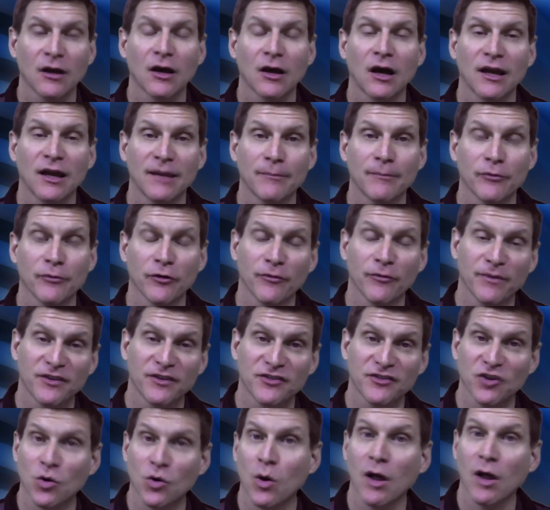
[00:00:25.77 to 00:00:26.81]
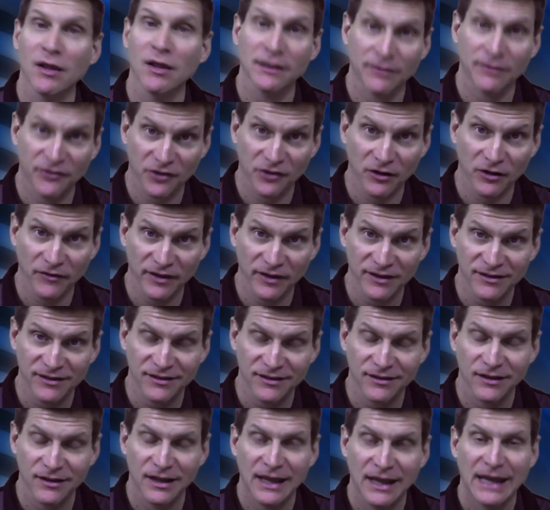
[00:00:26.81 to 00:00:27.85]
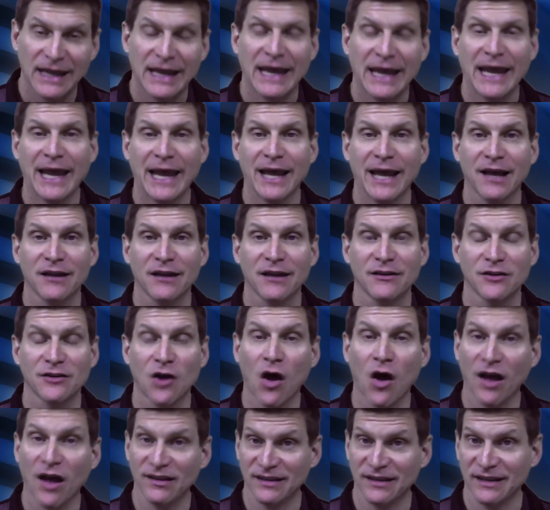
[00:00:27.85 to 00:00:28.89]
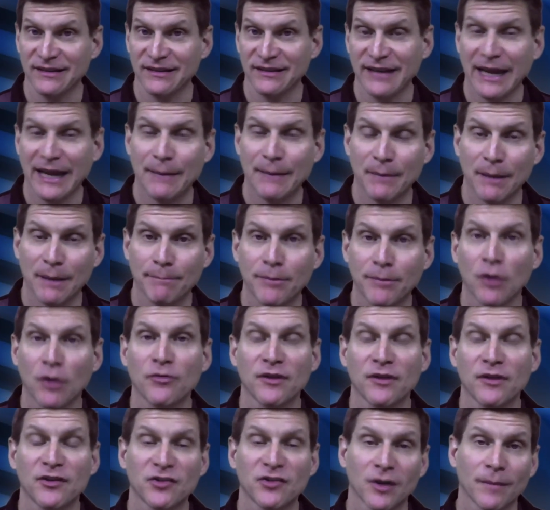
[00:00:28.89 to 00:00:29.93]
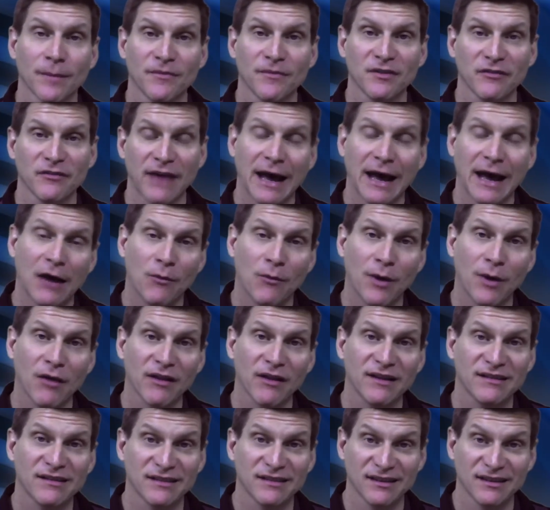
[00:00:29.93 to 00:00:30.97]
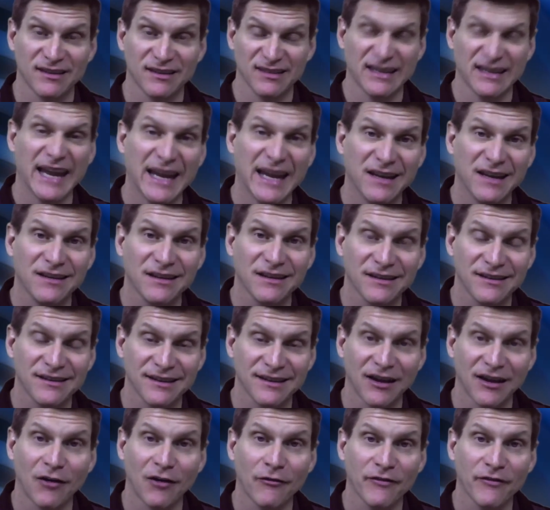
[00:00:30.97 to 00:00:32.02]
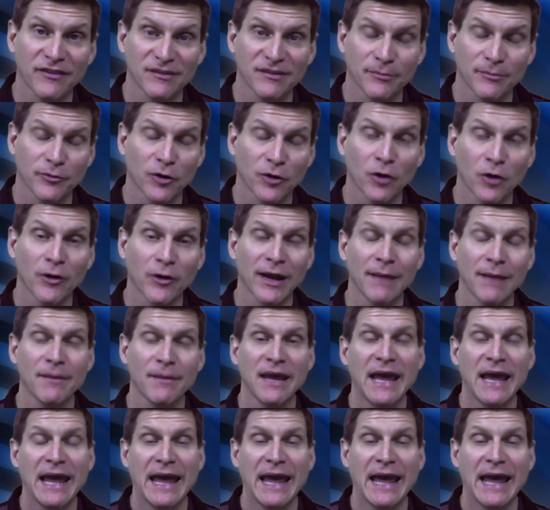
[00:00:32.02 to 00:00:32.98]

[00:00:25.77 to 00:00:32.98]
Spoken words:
improvements to quality of service, and cost containment, both in terms of how well it sustained itself as a program,